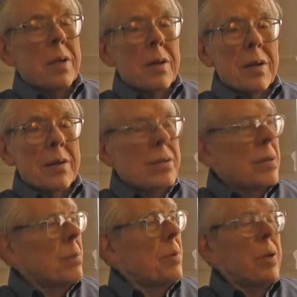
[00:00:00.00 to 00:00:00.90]
my daughter
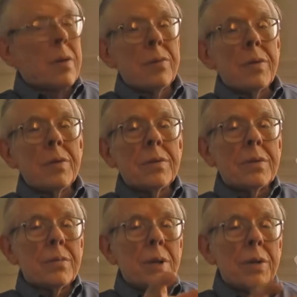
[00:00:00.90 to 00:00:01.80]
took me over
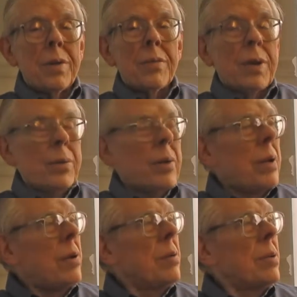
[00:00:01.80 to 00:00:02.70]
and Mary and we went
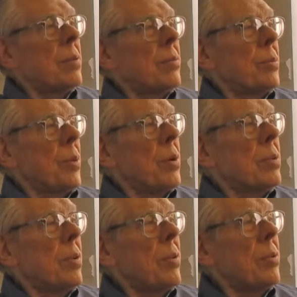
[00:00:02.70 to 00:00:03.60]
in and
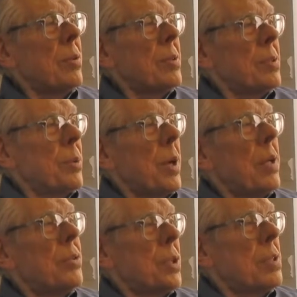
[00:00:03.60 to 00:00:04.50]
walked all through it. So we
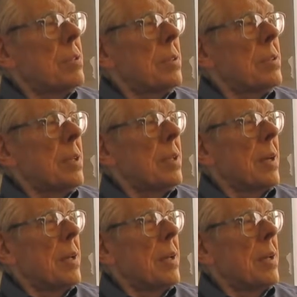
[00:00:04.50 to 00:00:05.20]
got a chance to see that.